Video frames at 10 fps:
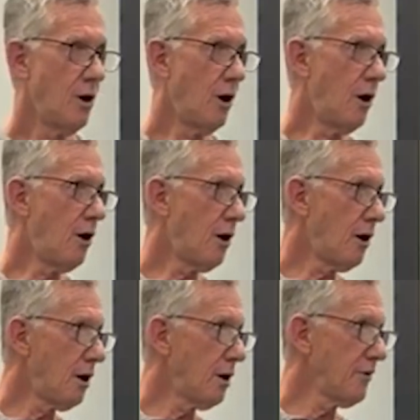
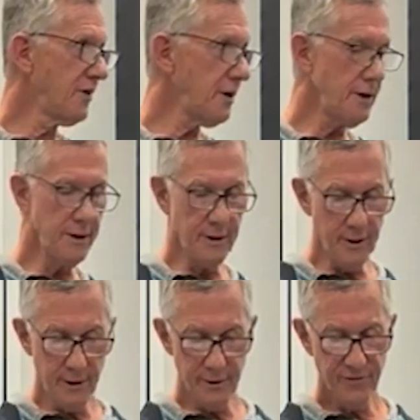All
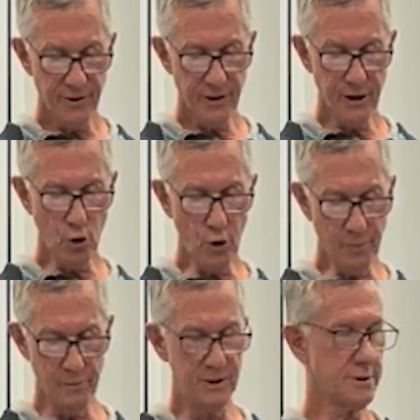the
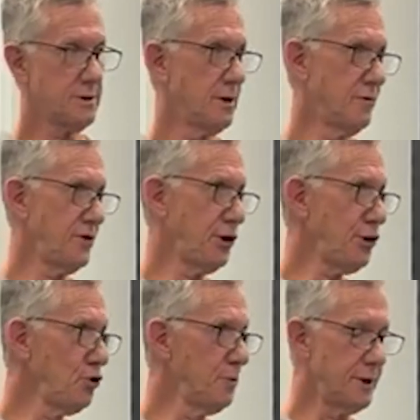equipments of a
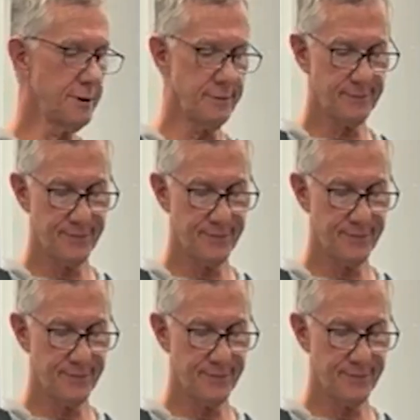human